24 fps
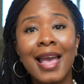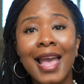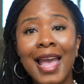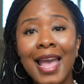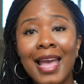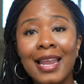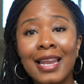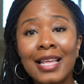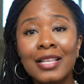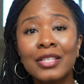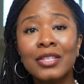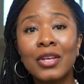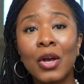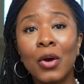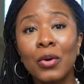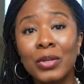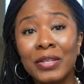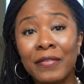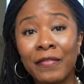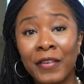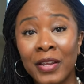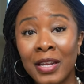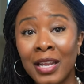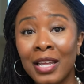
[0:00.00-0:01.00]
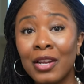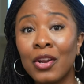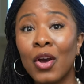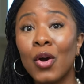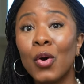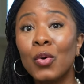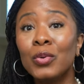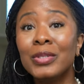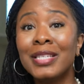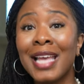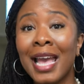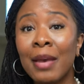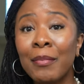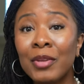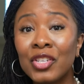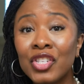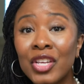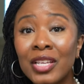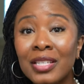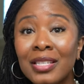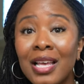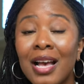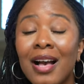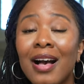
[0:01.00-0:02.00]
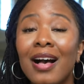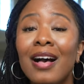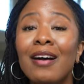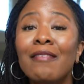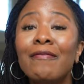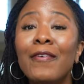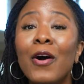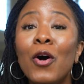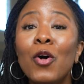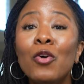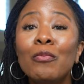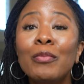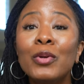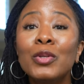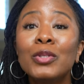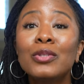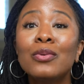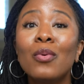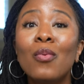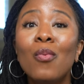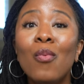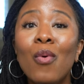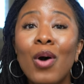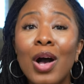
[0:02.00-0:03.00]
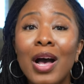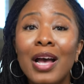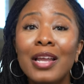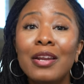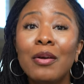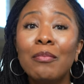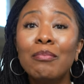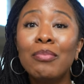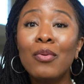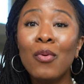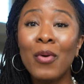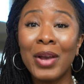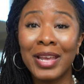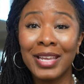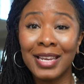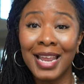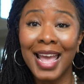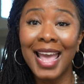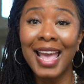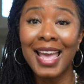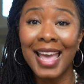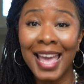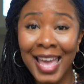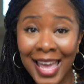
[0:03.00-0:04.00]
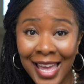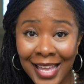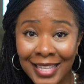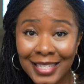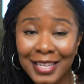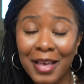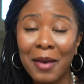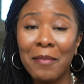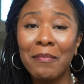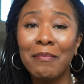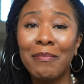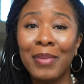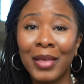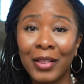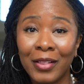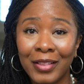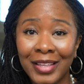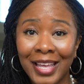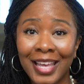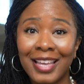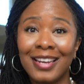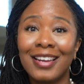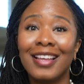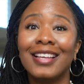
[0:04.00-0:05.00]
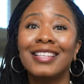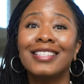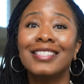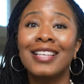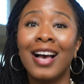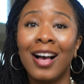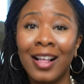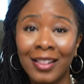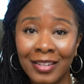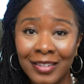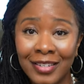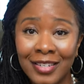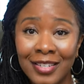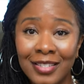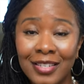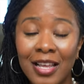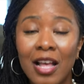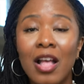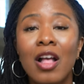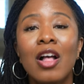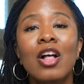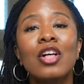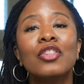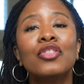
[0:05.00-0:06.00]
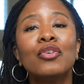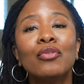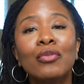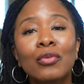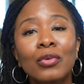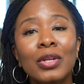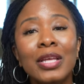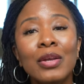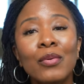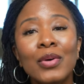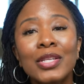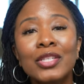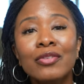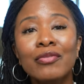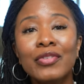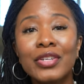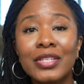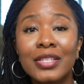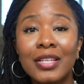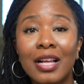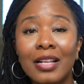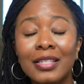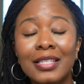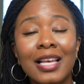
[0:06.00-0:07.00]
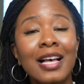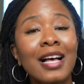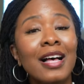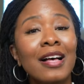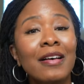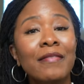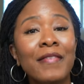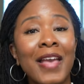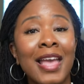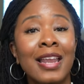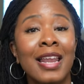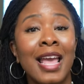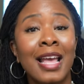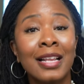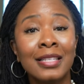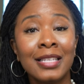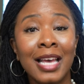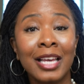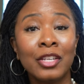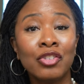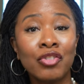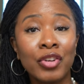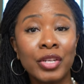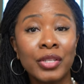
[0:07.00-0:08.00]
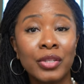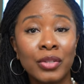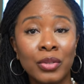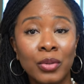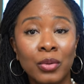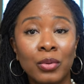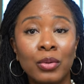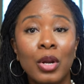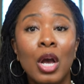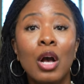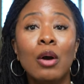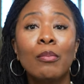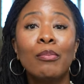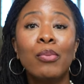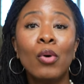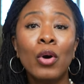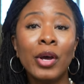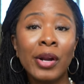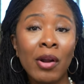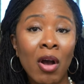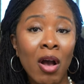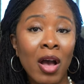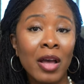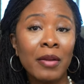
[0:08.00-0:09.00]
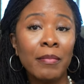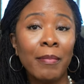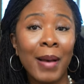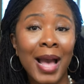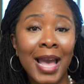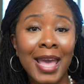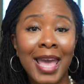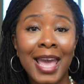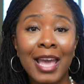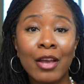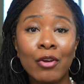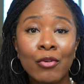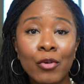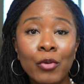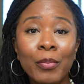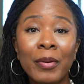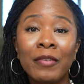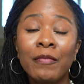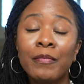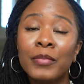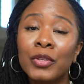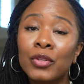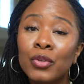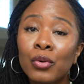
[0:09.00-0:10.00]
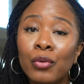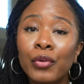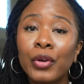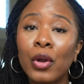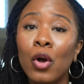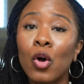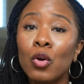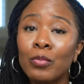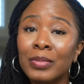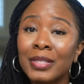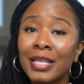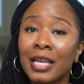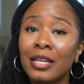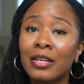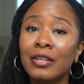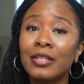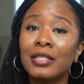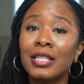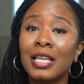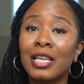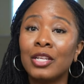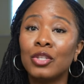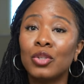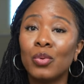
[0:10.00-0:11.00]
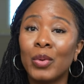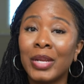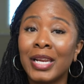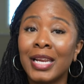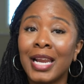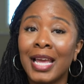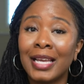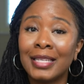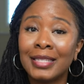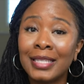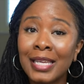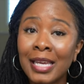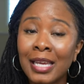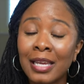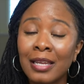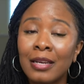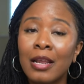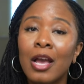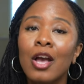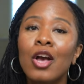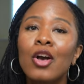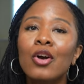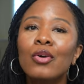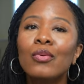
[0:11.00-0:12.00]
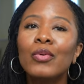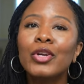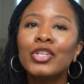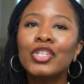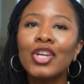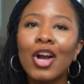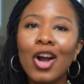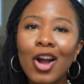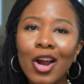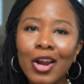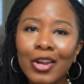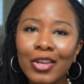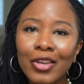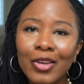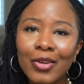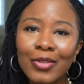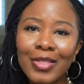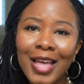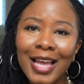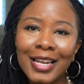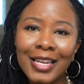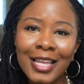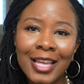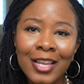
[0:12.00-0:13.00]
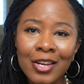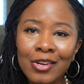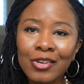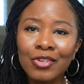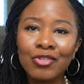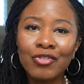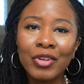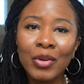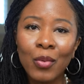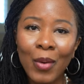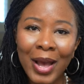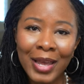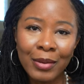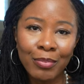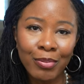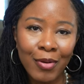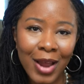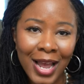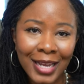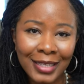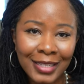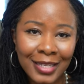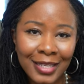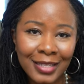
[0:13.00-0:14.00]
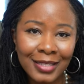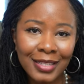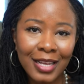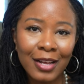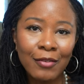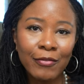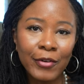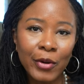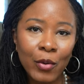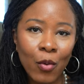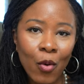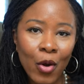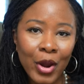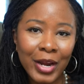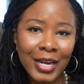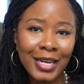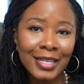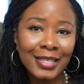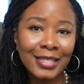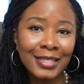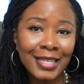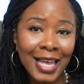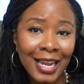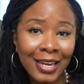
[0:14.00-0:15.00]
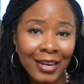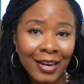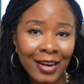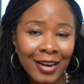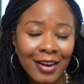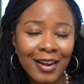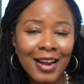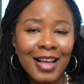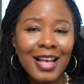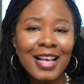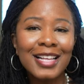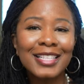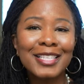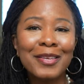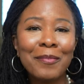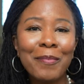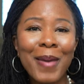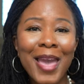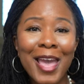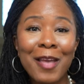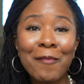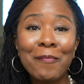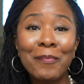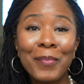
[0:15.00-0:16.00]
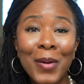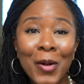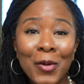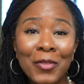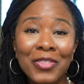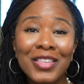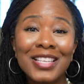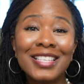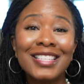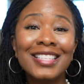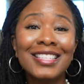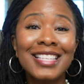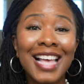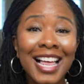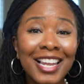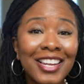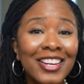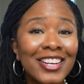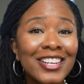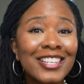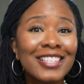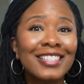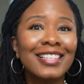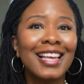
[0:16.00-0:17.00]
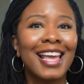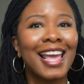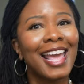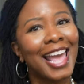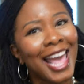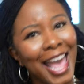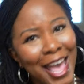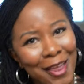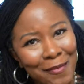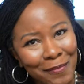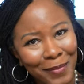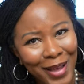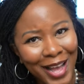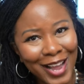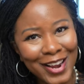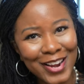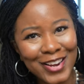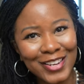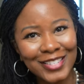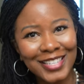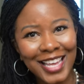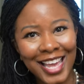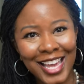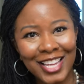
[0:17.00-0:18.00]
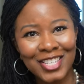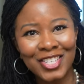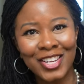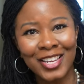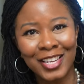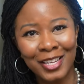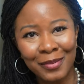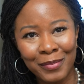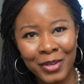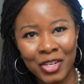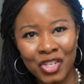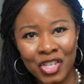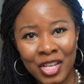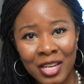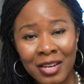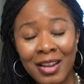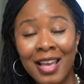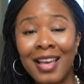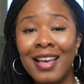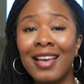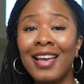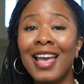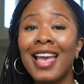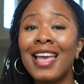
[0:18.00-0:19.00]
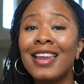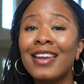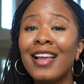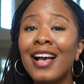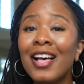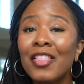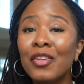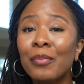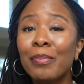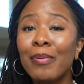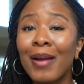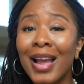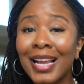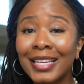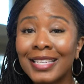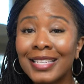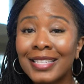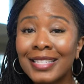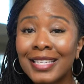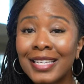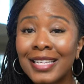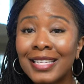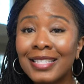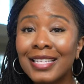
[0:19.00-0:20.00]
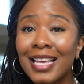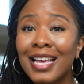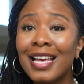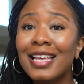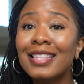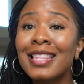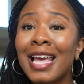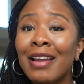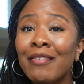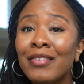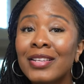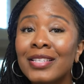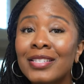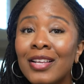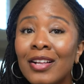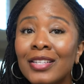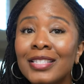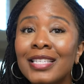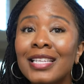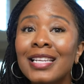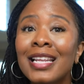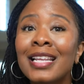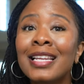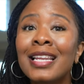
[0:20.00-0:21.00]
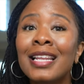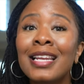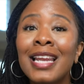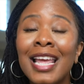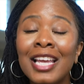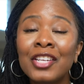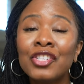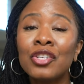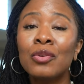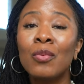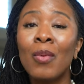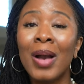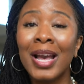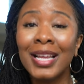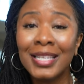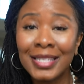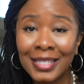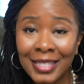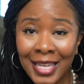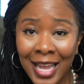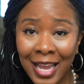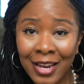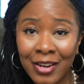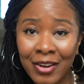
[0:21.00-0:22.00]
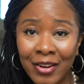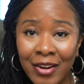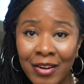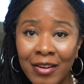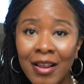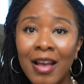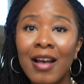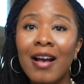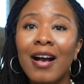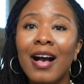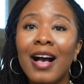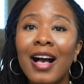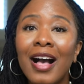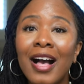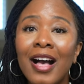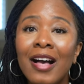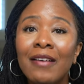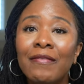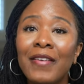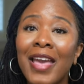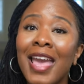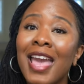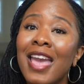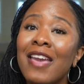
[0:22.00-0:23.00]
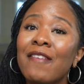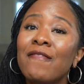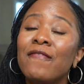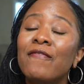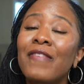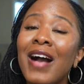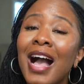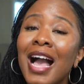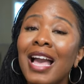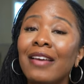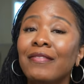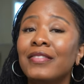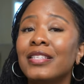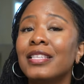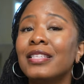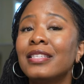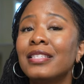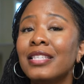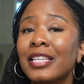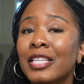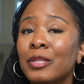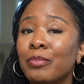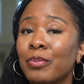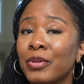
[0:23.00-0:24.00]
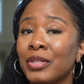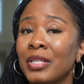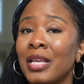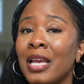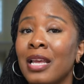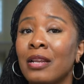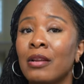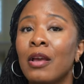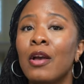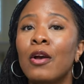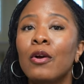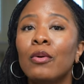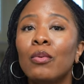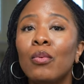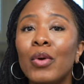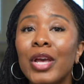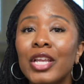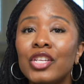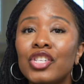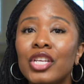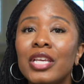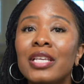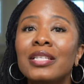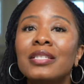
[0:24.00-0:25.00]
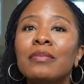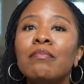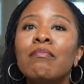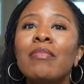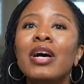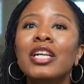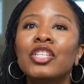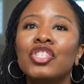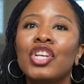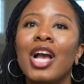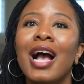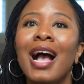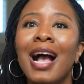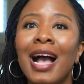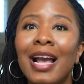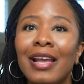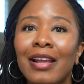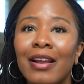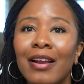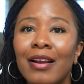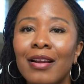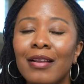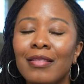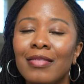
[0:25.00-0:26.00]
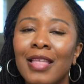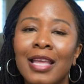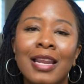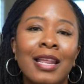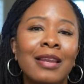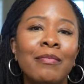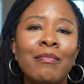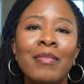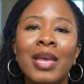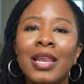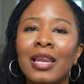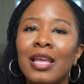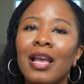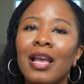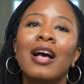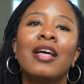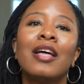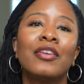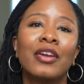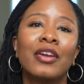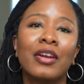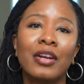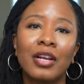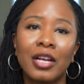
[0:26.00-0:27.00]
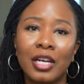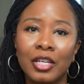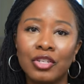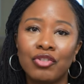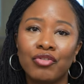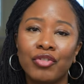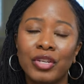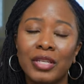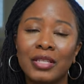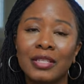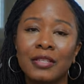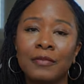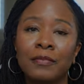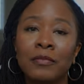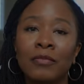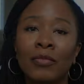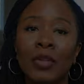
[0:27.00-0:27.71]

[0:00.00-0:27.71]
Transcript: and its co defendant owed damages of almost 1.8 billion. dollars. The ruling was a result of an antitrust suit brought on by a group of Missouri home sellers in 2019, which argued that the industry wide practice of requiring the seller to pay both the seller's and buyer's agent commission and other practices that resulted in the nationwide standard of a 5 to 6%, which is much higher than in many other countries.